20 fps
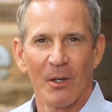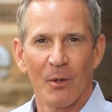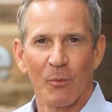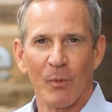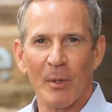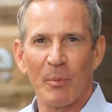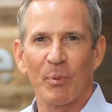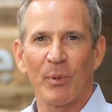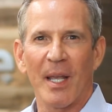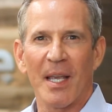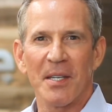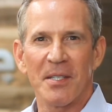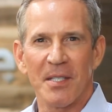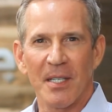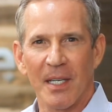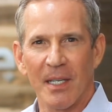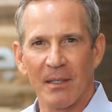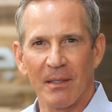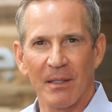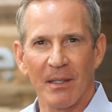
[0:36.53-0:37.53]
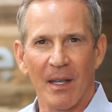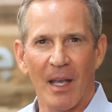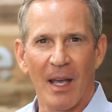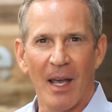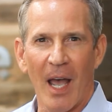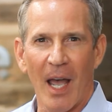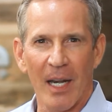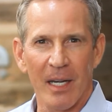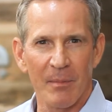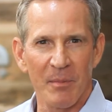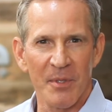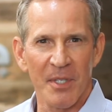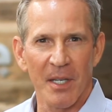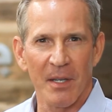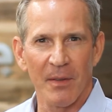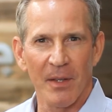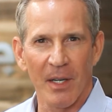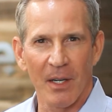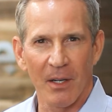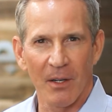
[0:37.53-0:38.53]
replacing items
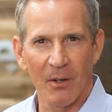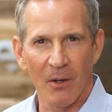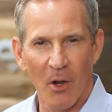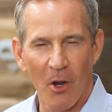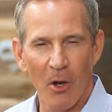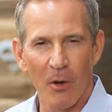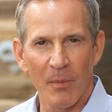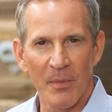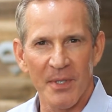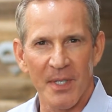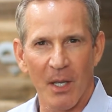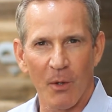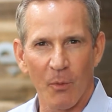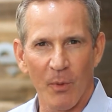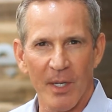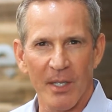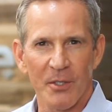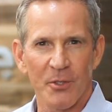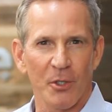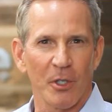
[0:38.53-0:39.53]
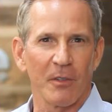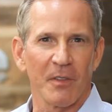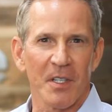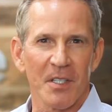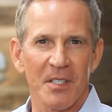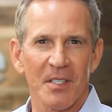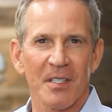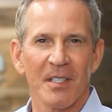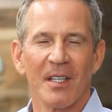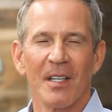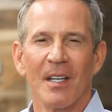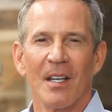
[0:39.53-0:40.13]
in their homes that we service.